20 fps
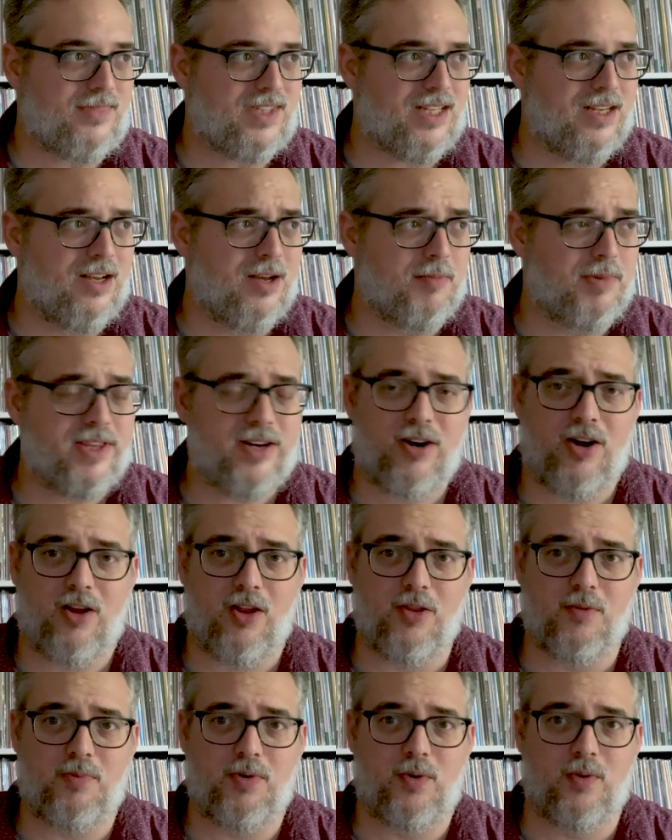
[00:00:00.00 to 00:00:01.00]
but they're all
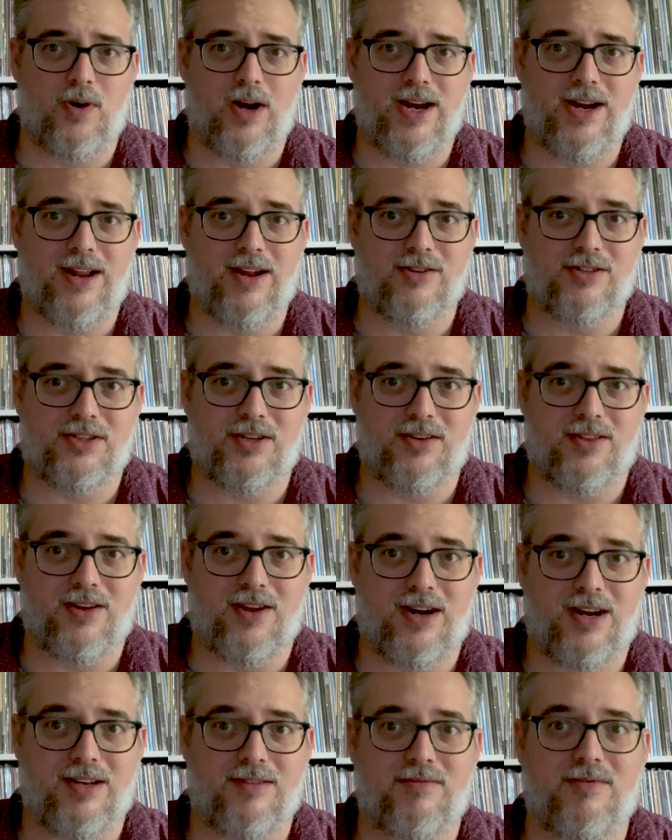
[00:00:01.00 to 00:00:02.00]
at the pool right now, so I
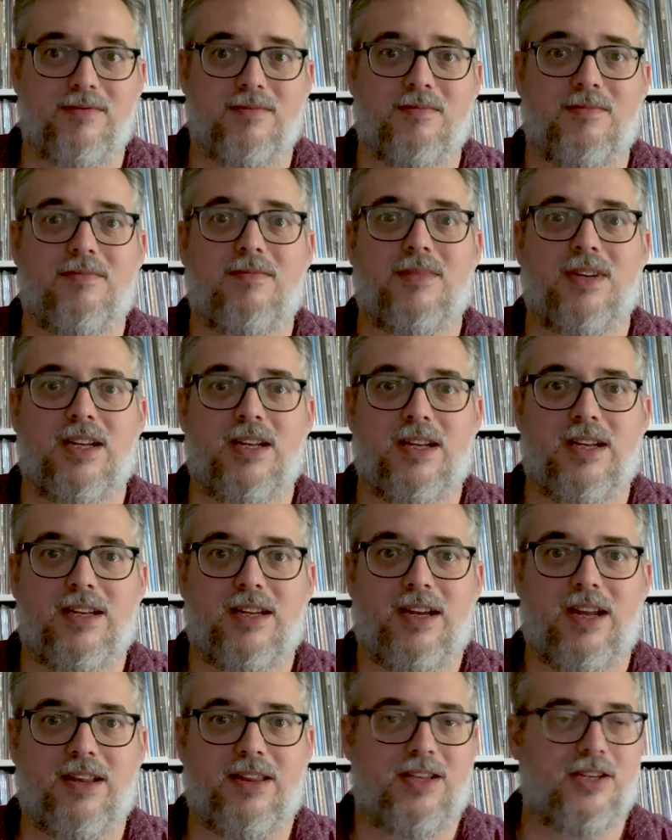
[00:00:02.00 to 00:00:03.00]
thought I'd
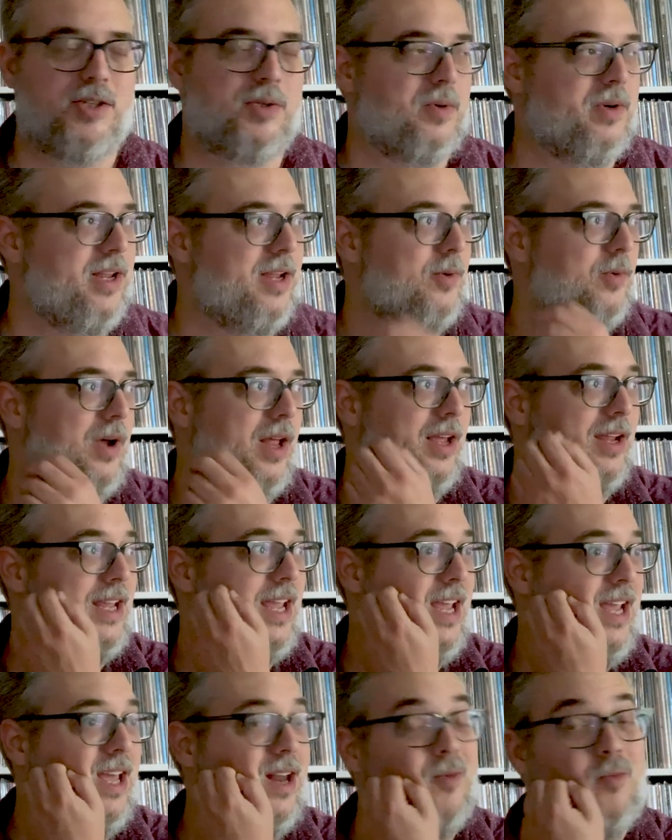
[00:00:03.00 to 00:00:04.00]
get this one in while I
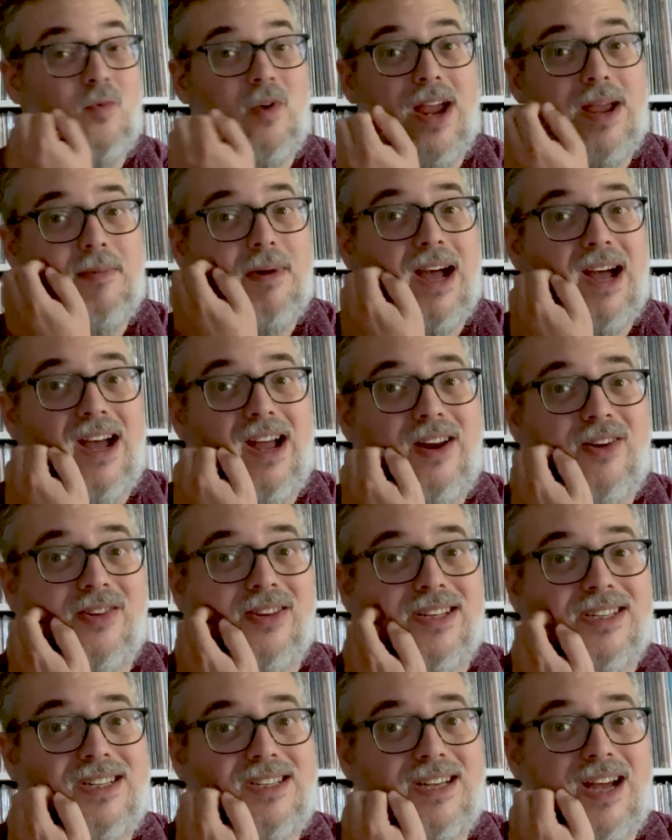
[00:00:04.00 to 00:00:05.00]
can. I'm way behind on
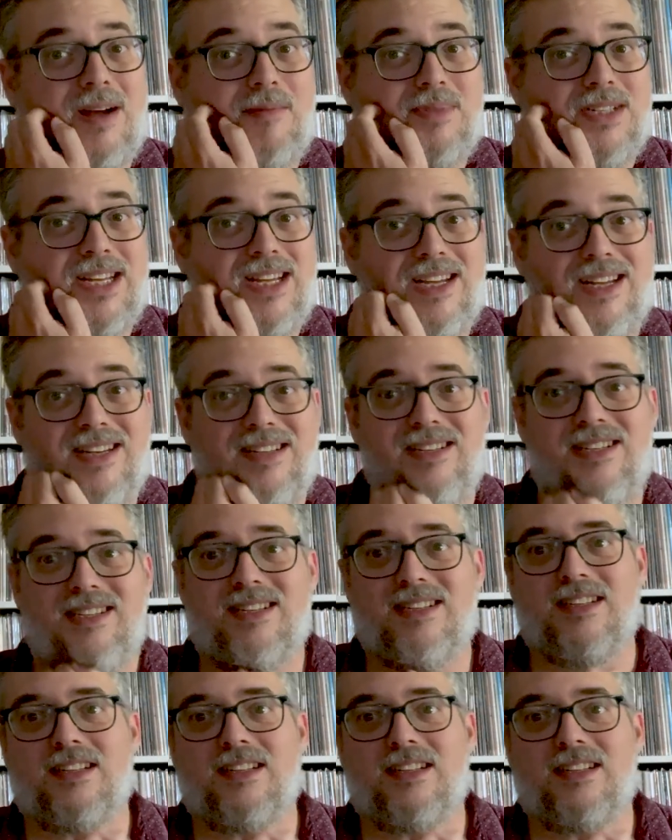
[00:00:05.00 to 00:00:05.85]
these top 10s.